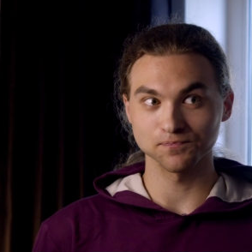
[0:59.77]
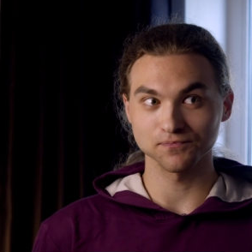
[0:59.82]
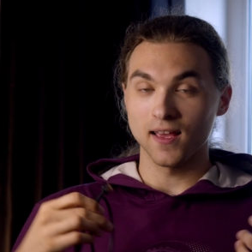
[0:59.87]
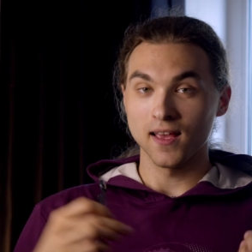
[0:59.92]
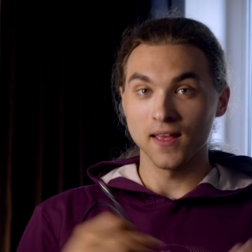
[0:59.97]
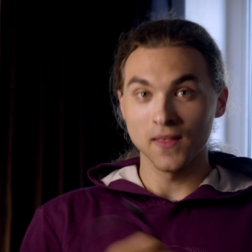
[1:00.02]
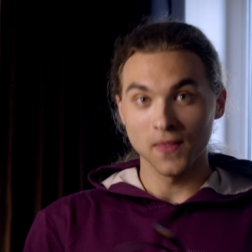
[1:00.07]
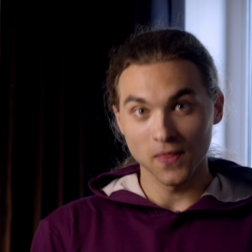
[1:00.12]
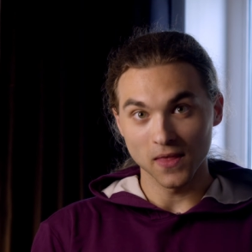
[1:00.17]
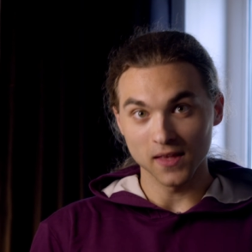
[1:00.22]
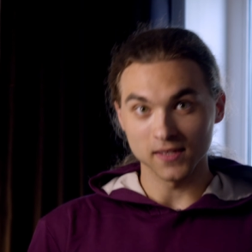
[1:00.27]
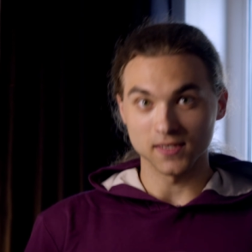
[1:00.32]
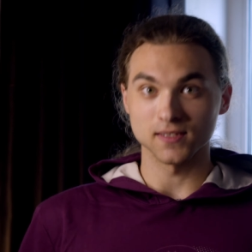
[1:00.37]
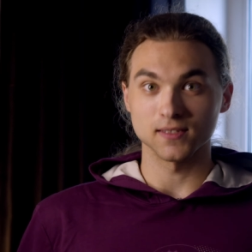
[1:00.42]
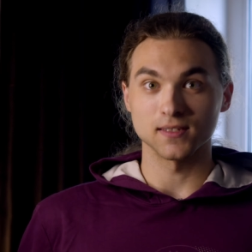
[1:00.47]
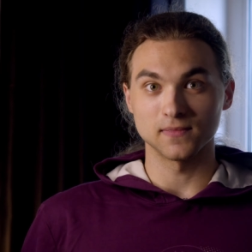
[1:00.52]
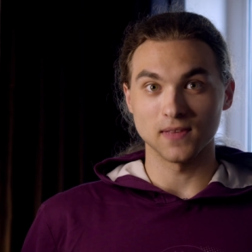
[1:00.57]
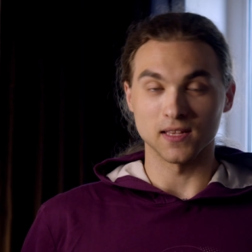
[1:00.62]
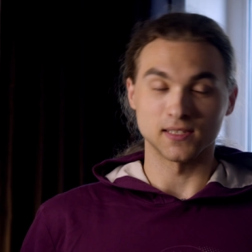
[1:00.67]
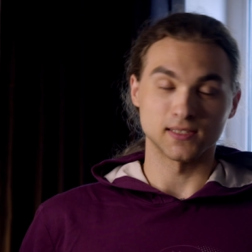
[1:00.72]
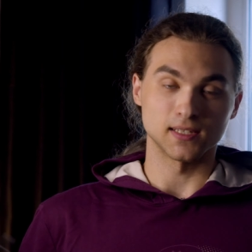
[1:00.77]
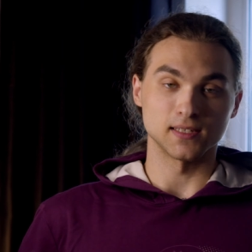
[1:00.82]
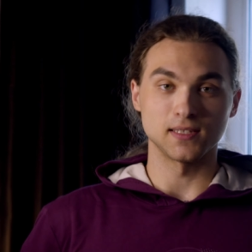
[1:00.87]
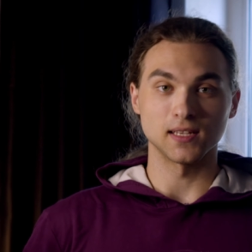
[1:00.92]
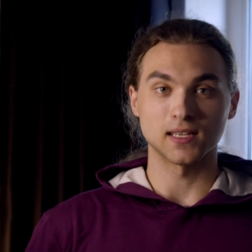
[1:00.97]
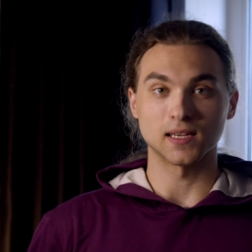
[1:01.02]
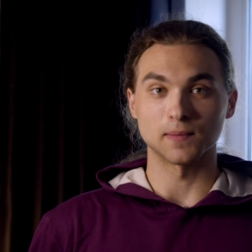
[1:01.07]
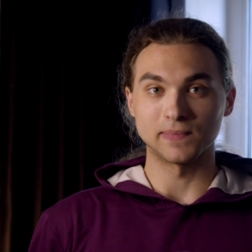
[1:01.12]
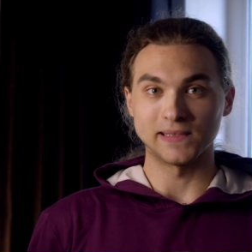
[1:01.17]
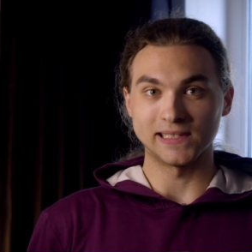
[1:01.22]
and that
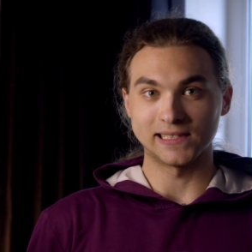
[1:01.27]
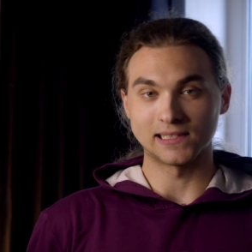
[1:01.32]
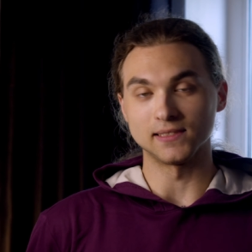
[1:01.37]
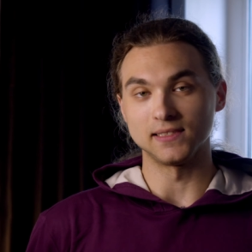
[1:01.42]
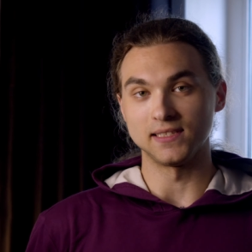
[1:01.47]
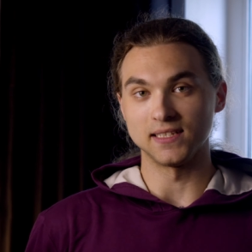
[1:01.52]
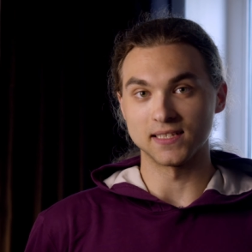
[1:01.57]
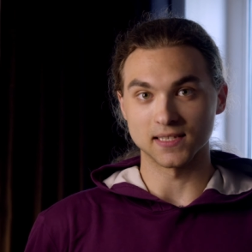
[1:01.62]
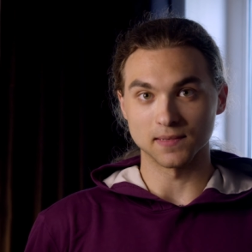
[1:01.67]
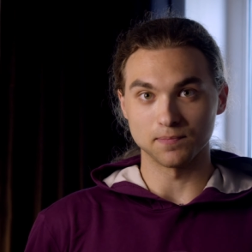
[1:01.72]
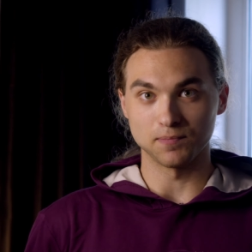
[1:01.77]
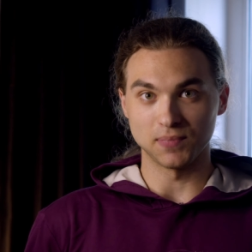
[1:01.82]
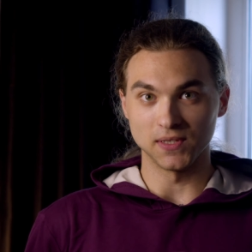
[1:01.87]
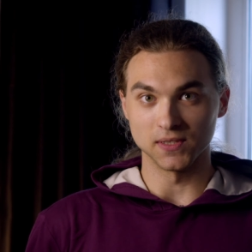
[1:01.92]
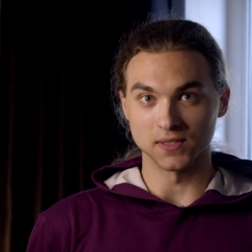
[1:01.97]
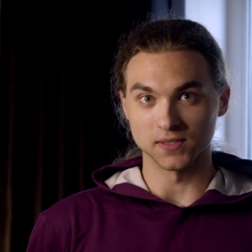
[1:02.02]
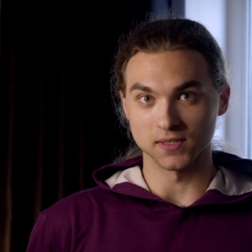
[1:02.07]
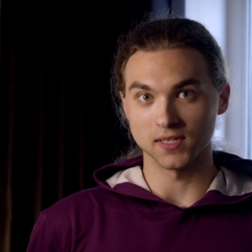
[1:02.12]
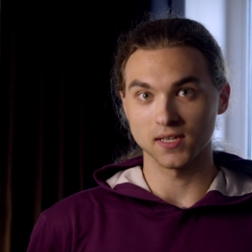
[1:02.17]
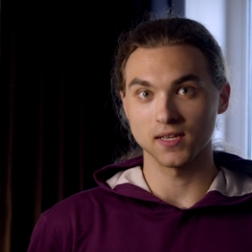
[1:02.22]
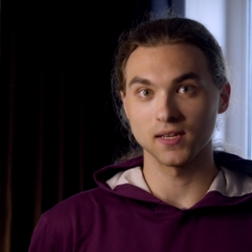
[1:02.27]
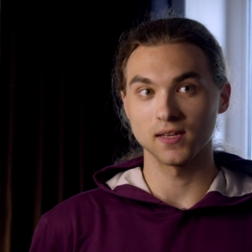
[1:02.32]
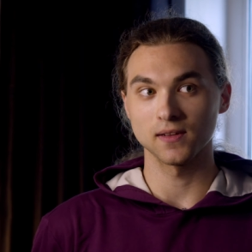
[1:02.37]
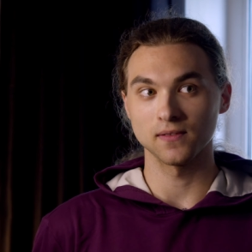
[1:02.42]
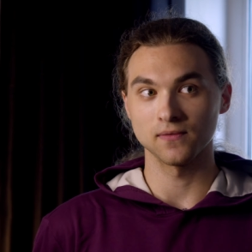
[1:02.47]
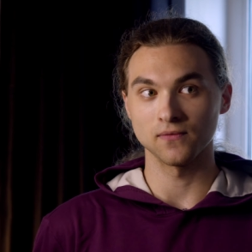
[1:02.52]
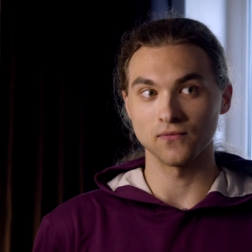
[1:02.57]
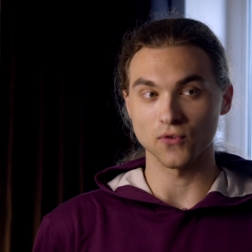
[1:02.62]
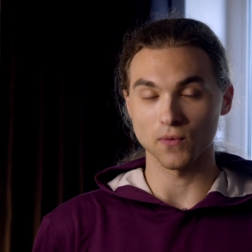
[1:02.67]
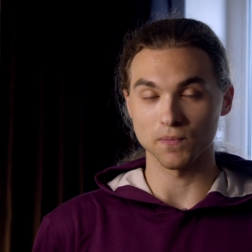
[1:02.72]
SSD completely disappeared
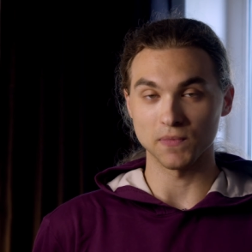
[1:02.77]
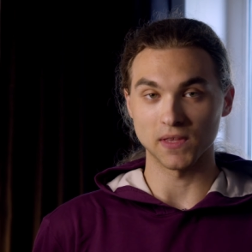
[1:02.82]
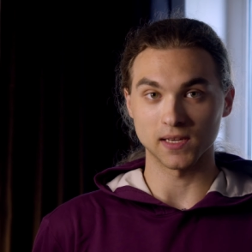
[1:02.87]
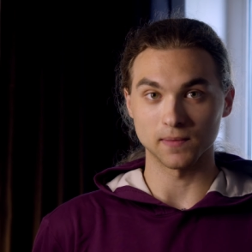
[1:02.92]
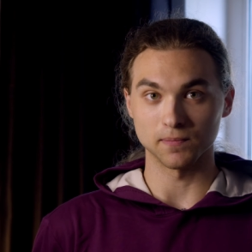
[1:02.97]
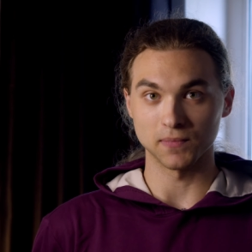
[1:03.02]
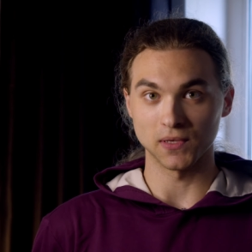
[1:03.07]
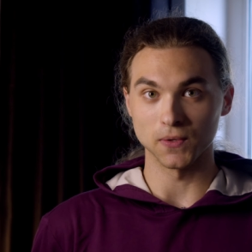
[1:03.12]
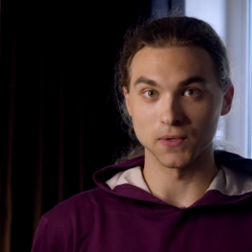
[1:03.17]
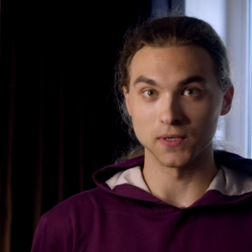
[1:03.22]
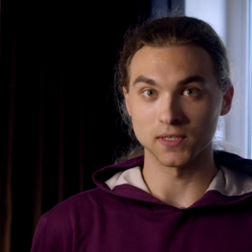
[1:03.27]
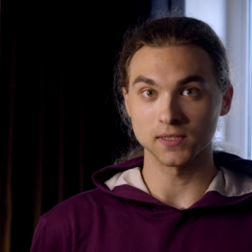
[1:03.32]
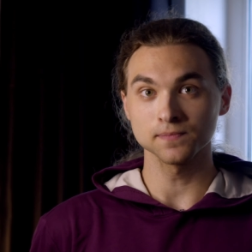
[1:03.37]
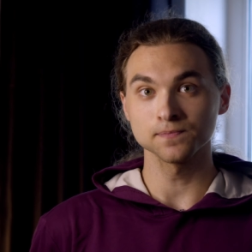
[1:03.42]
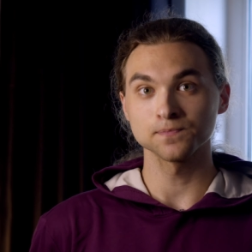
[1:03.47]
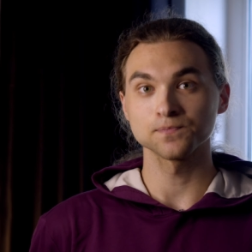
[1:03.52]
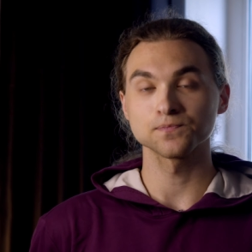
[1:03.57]
from the computer.